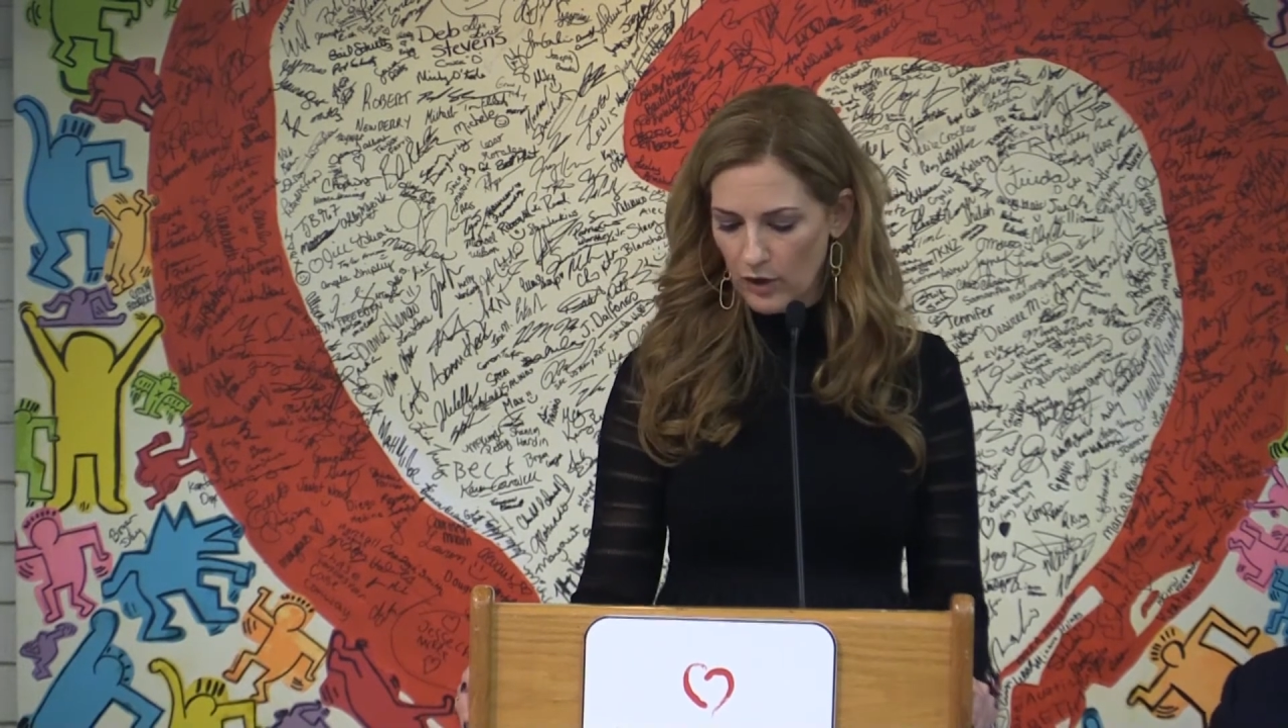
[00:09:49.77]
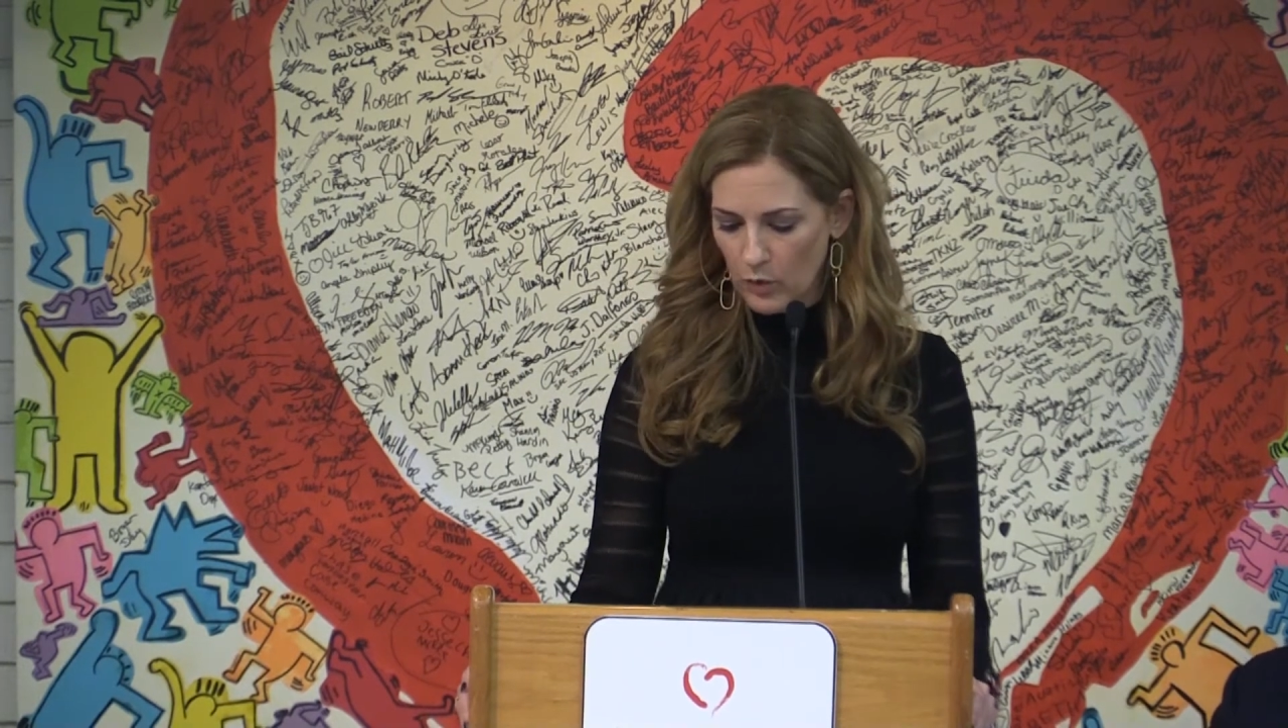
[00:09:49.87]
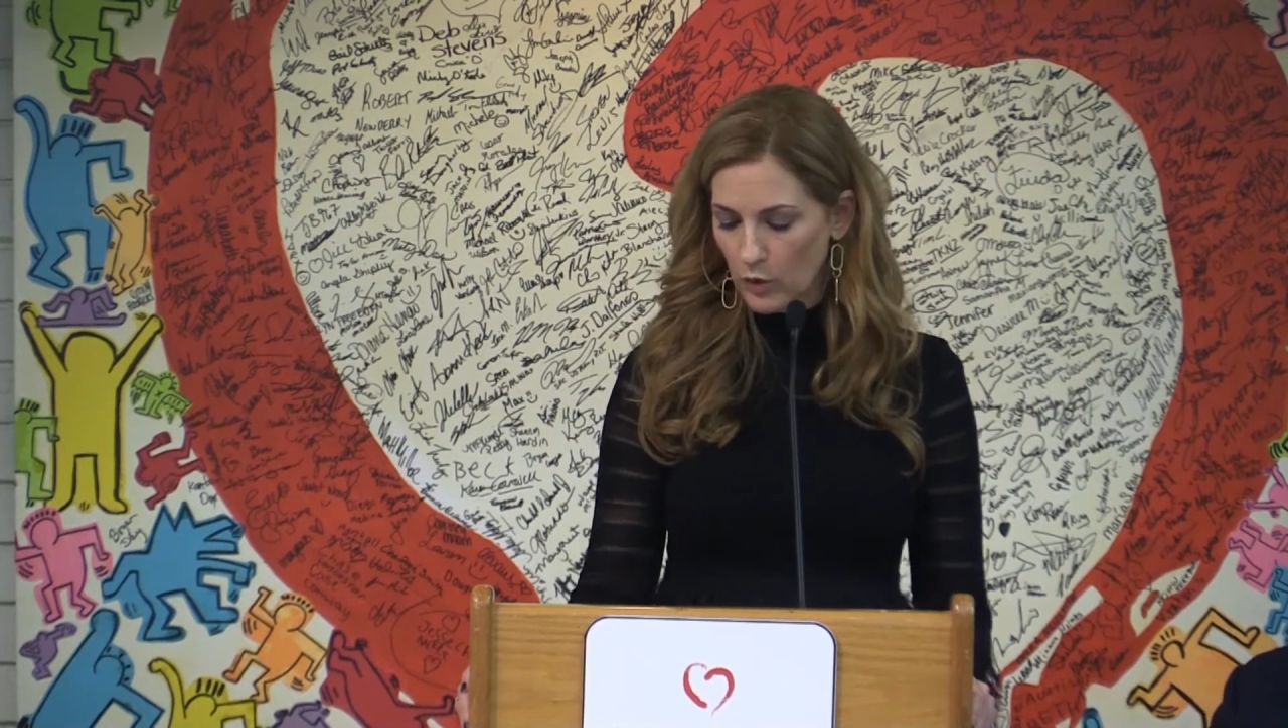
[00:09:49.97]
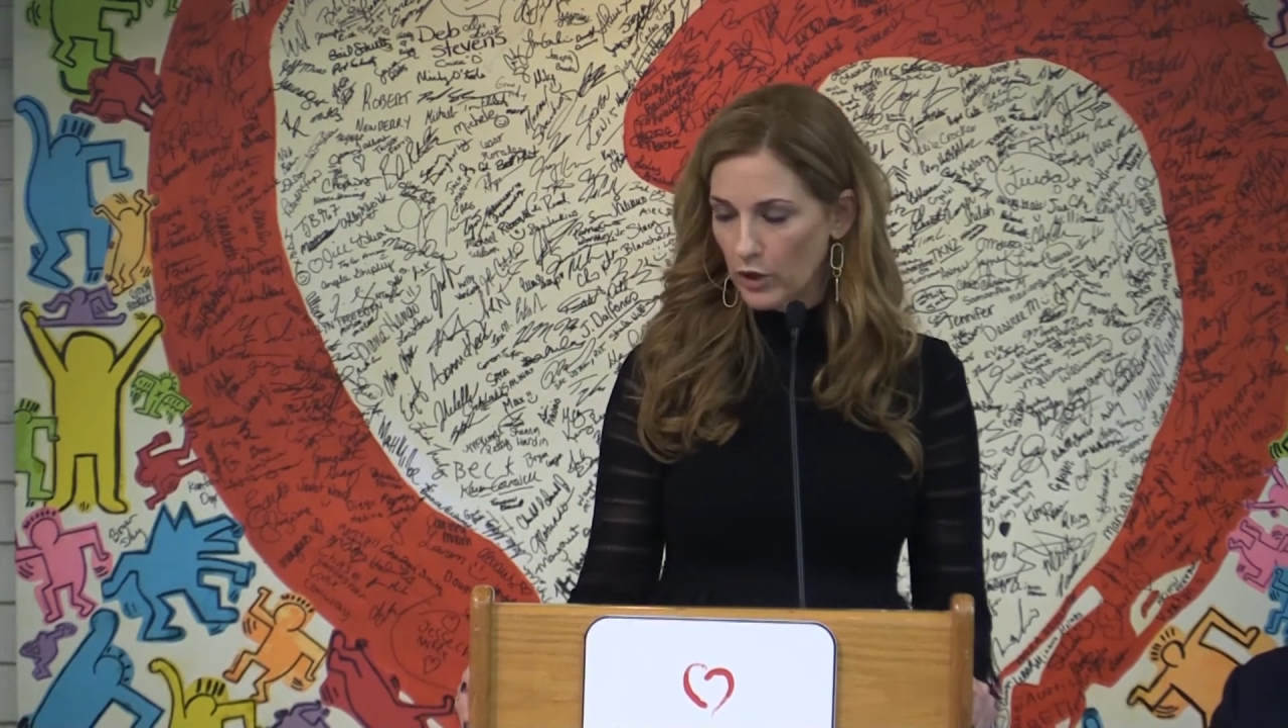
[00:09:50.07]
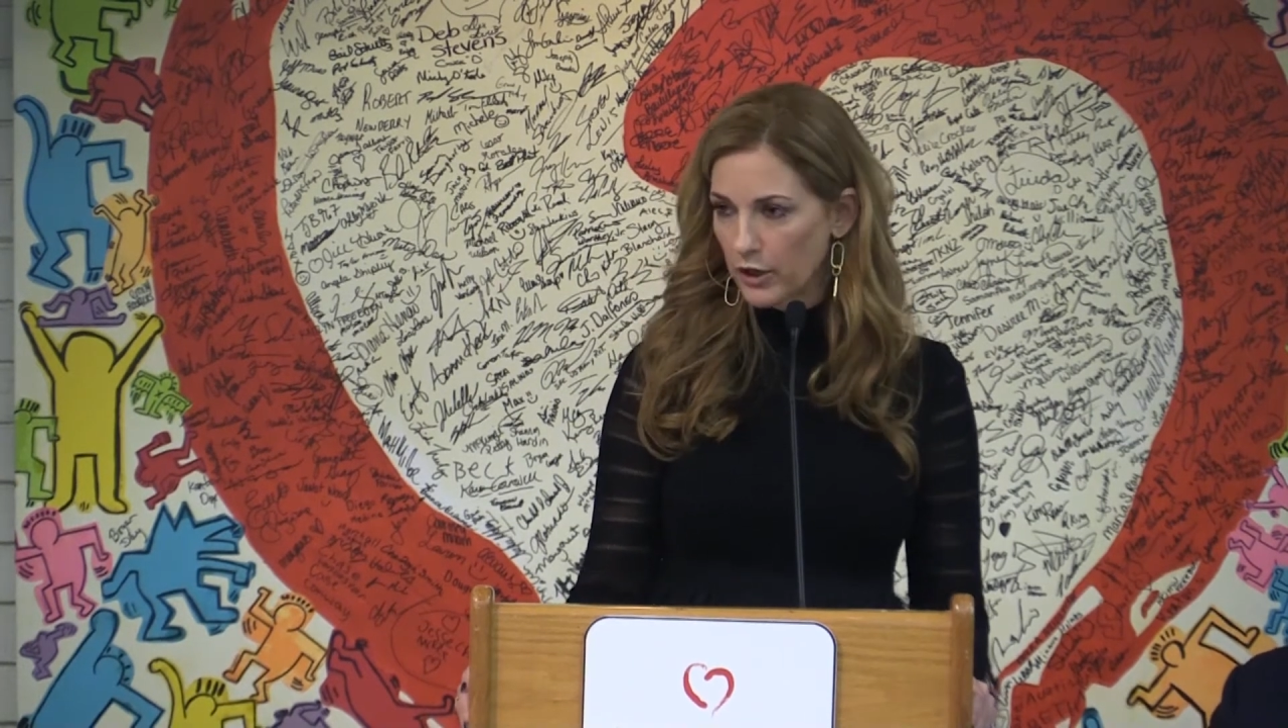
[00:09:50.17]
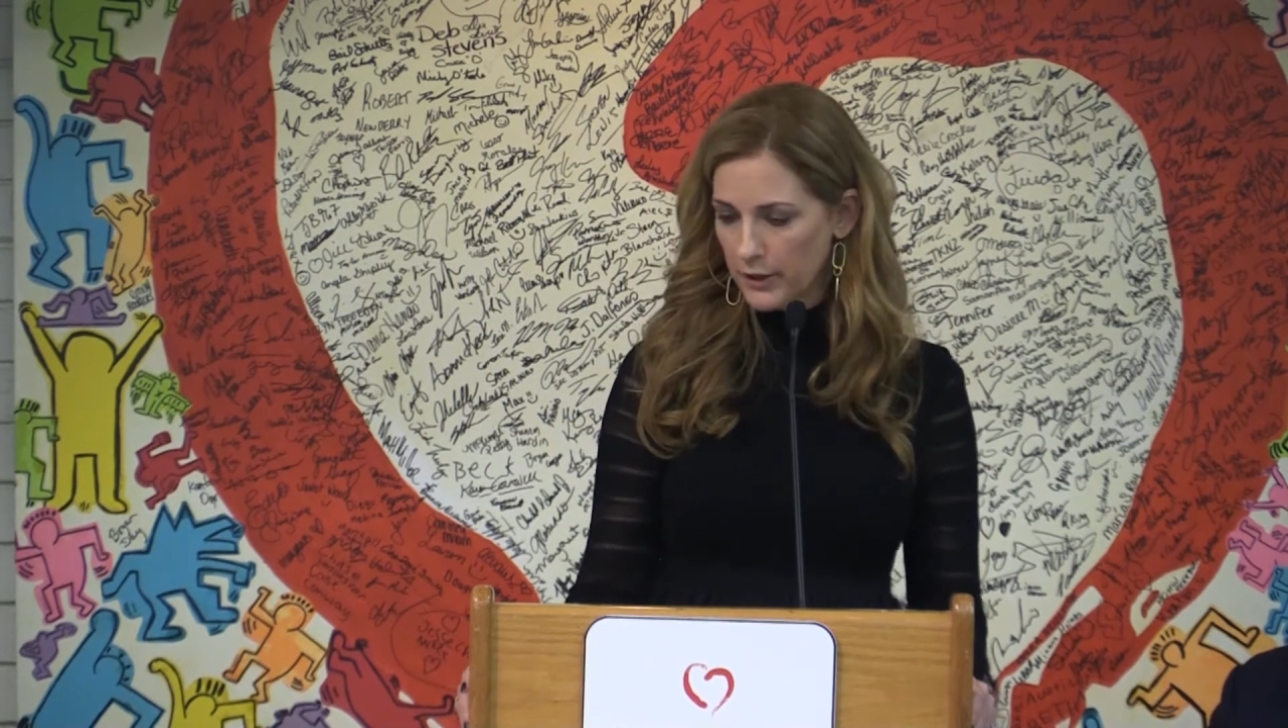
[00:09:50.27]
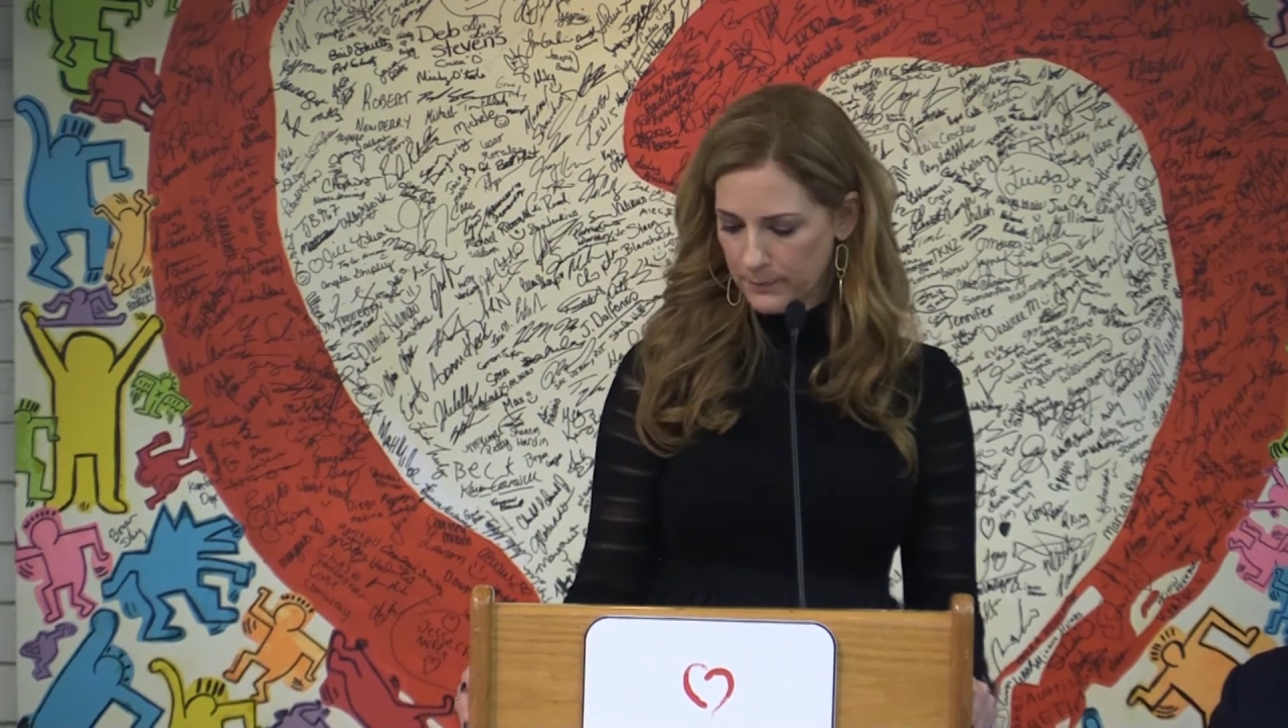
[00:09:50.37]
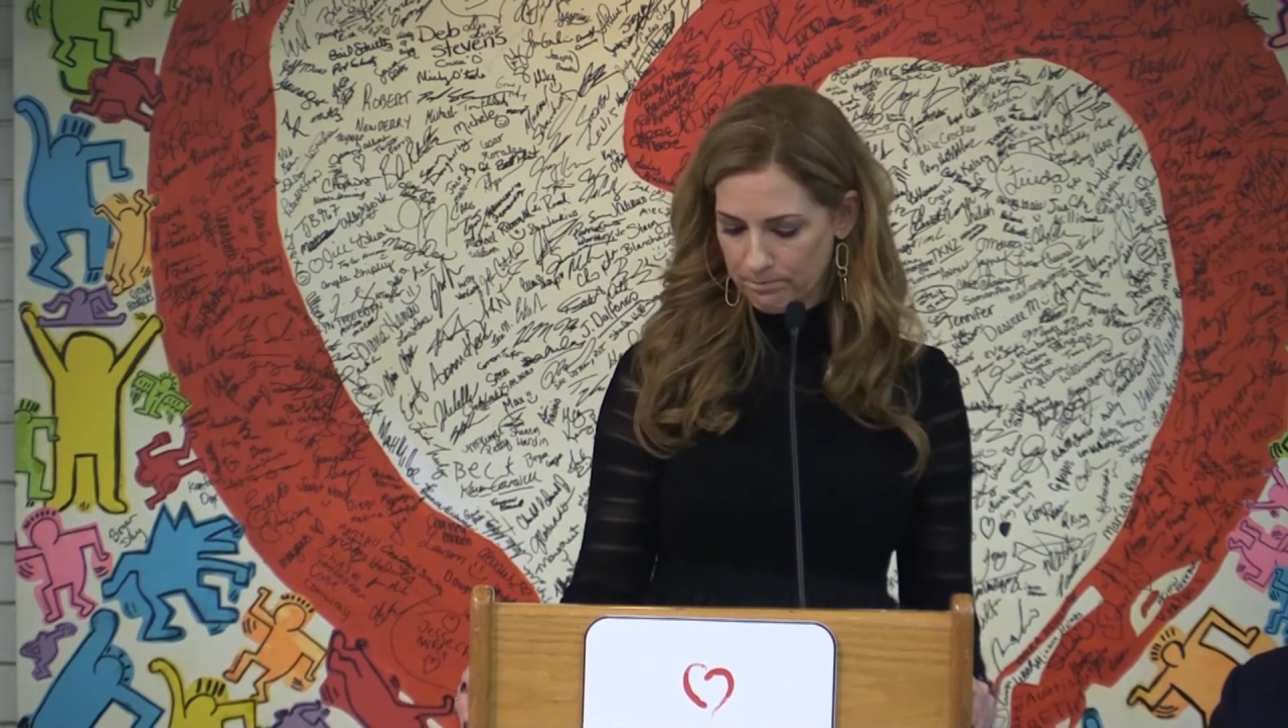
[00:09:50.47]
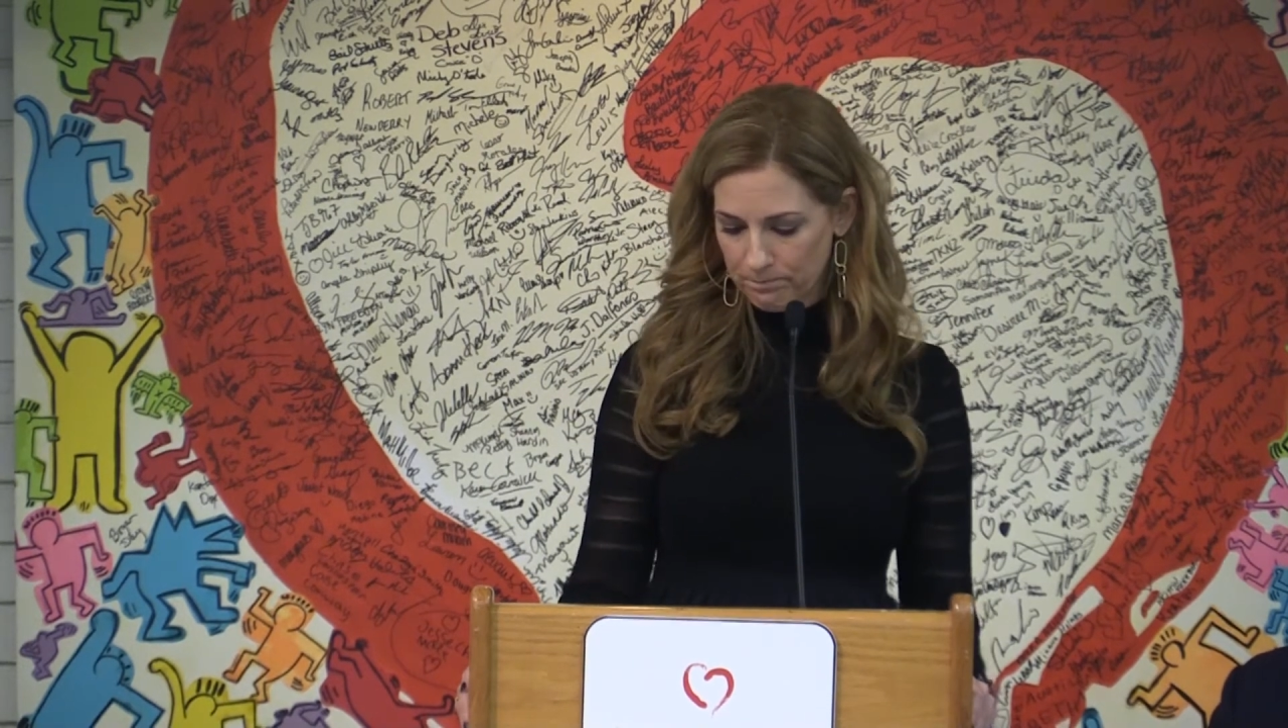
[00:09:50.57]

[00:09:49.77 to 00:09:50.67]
our work.